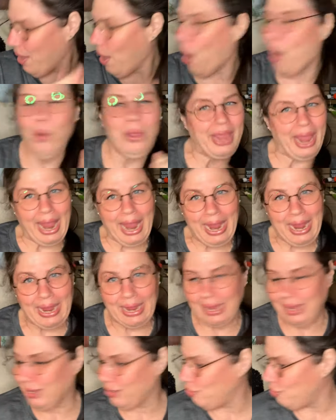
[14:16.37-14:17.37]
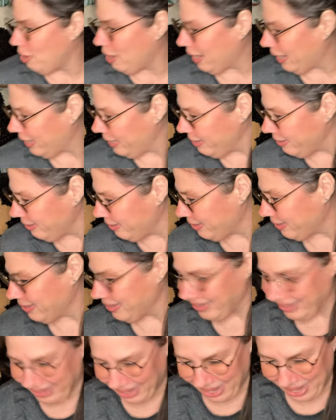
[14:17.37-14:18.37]
Okay, you guys.
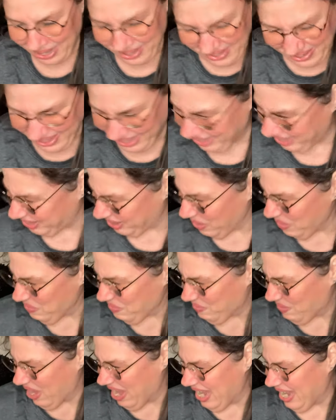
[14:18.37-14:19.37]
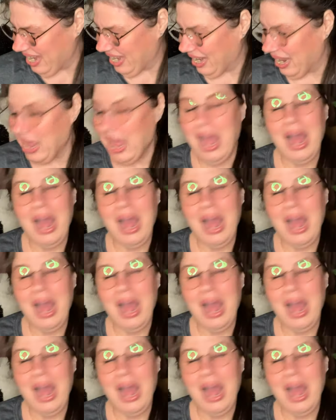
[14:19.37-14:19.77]
Oh, that's so fun.